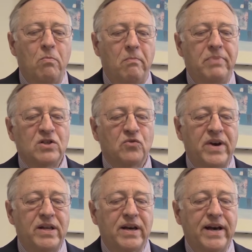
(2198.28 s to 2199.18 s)

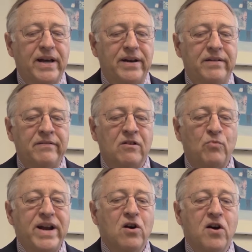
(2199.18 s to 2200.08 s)
Pennsylvania had
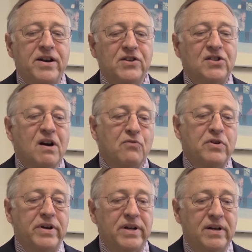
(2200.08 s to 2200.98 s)
radon
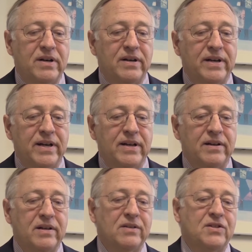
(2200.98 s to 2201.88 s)
discovered
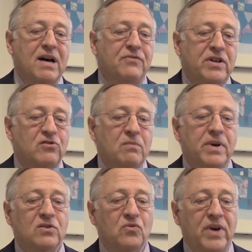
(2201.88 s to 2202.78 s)
in southeastern
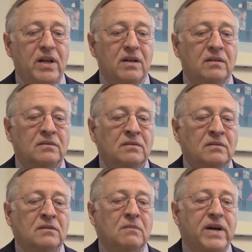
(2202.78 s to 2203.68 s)
Pennsylvania.
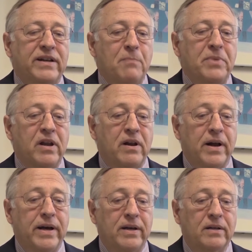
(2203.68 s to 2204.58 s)
My deputy and
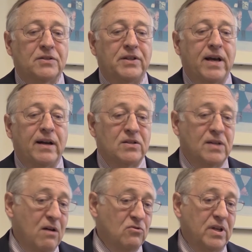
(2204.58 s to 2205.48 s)
I, Stan
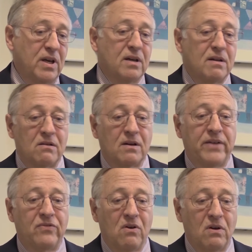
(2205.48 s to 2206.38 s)
Laskowski, another
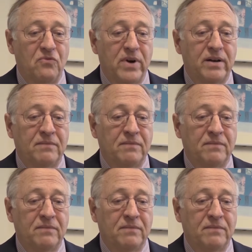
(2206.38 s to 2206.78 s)
lifelong friend,